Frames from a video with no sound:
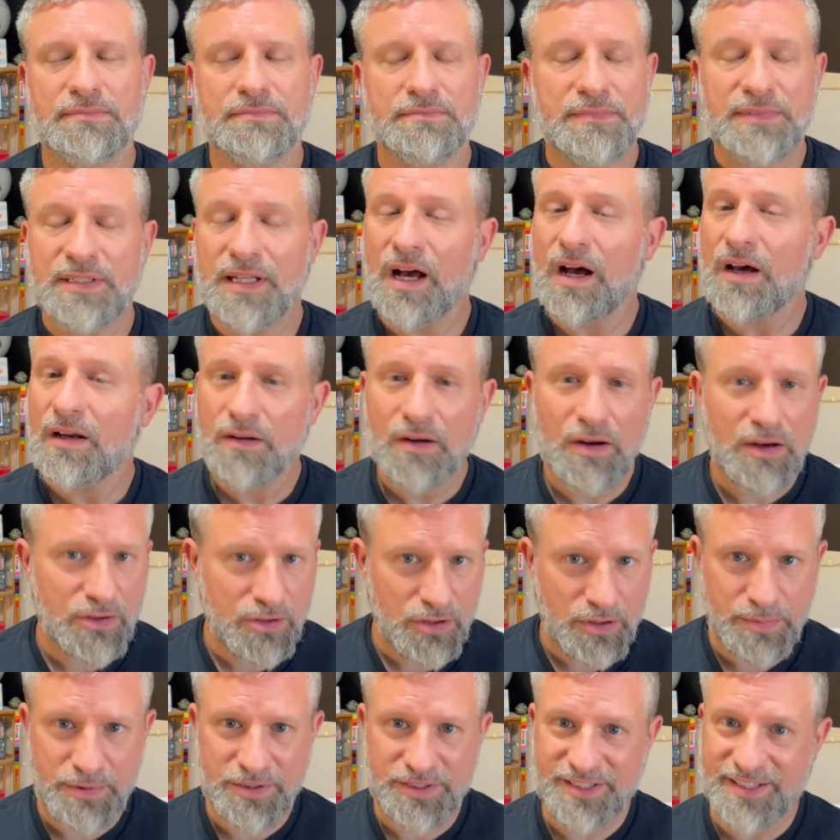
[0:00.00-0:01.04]
Not
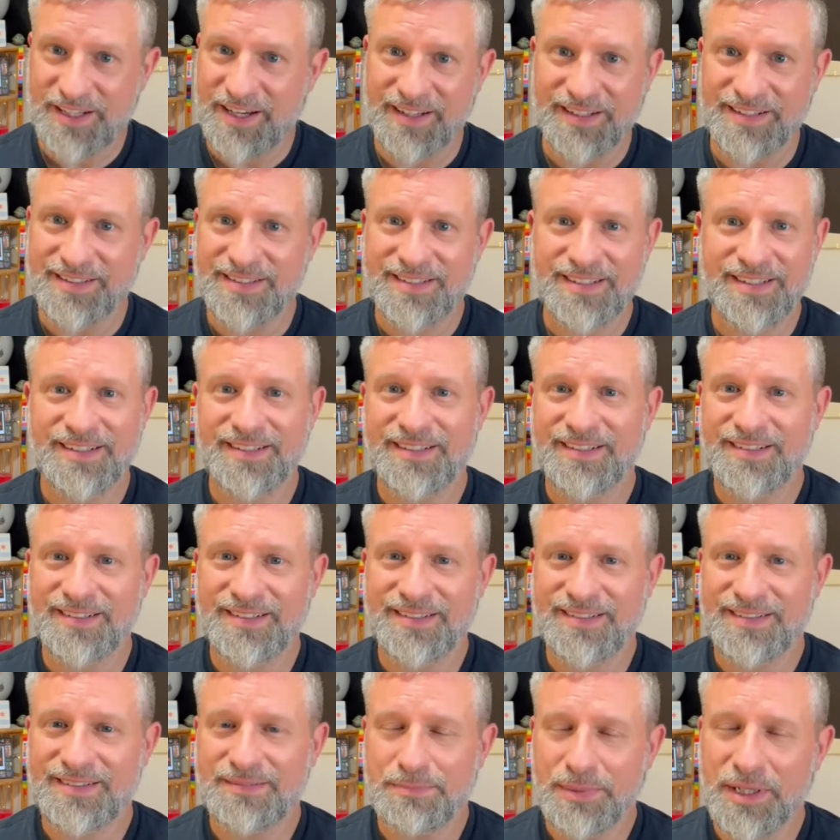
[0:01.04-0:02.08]
100%,
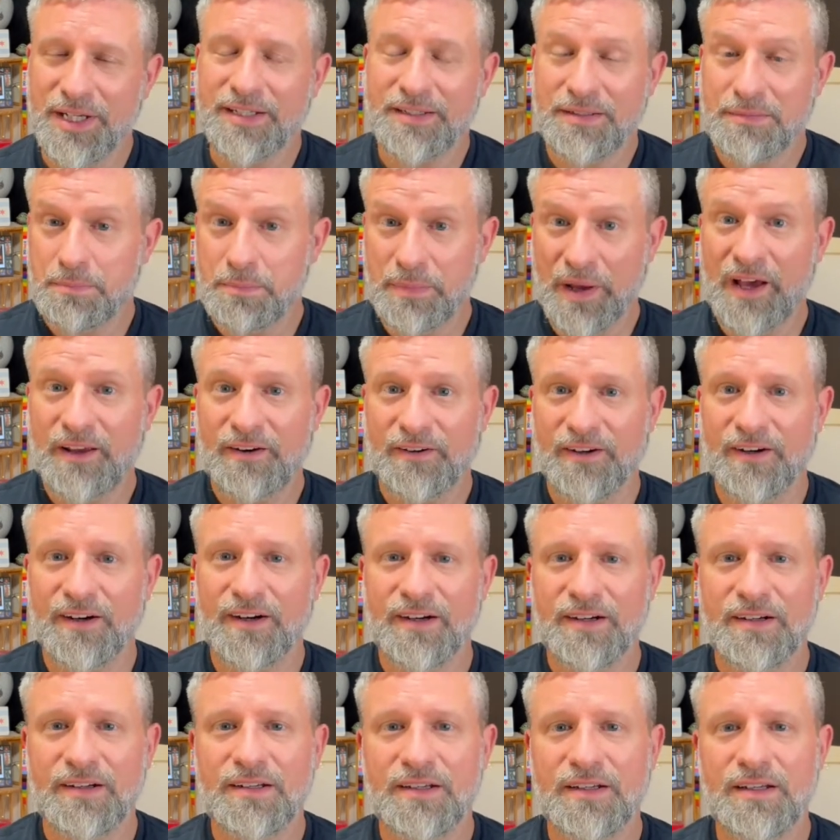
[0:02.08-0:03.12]
but
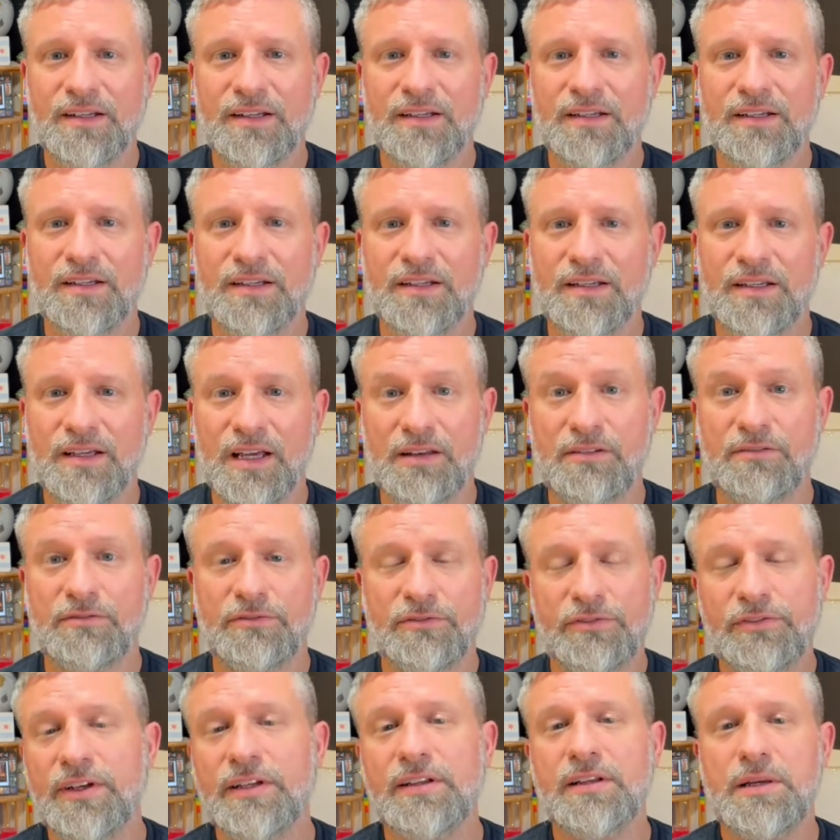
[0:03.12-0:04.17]
better. And
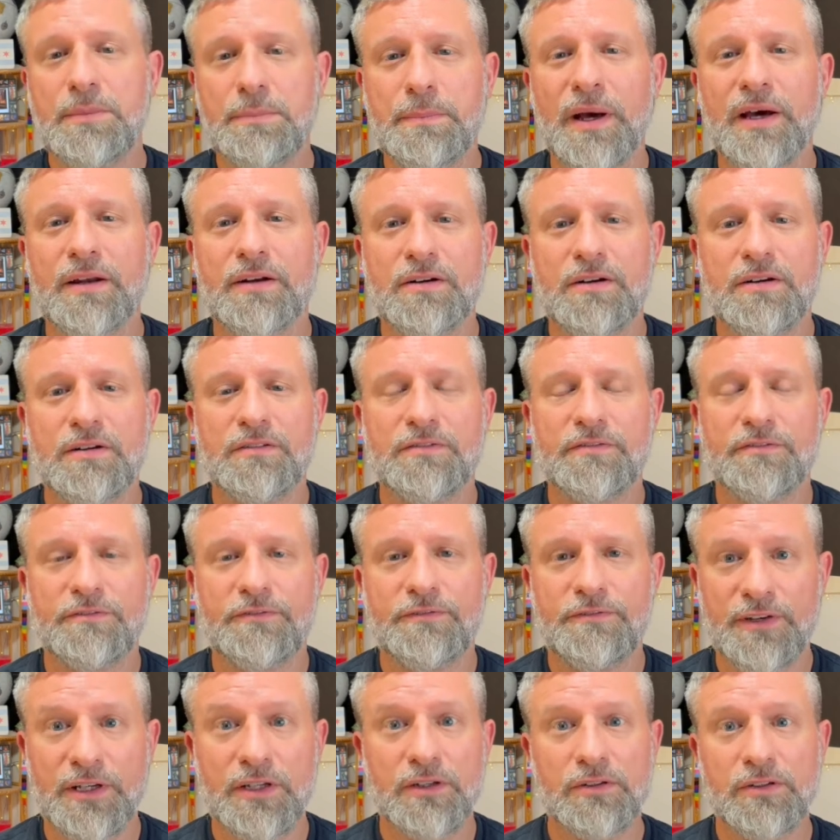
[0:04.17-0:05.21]
feeling better
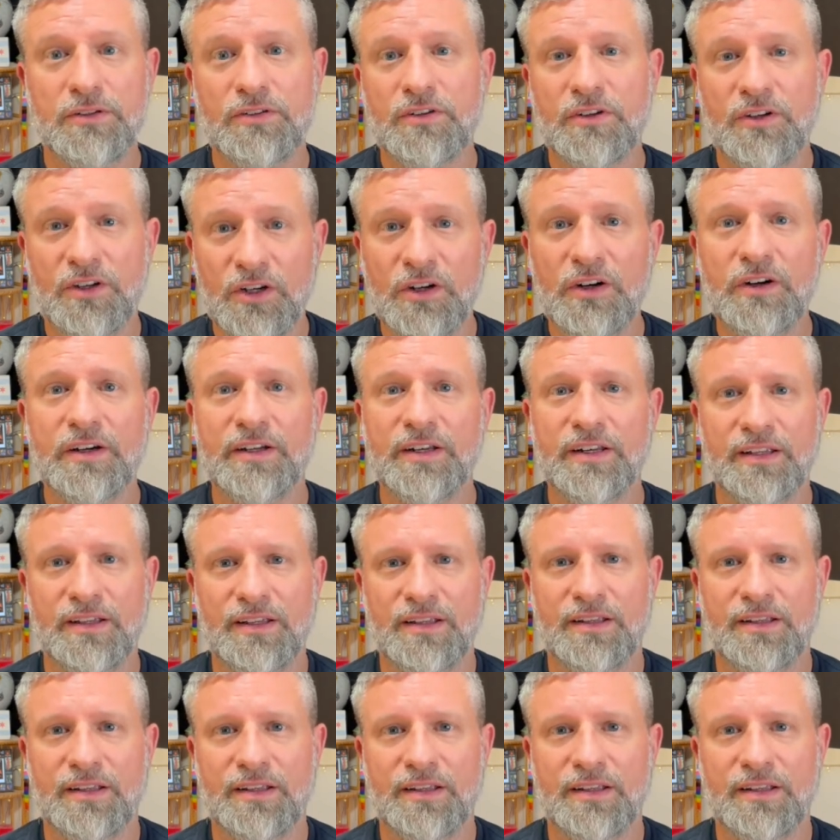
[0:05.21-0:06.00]
feels good.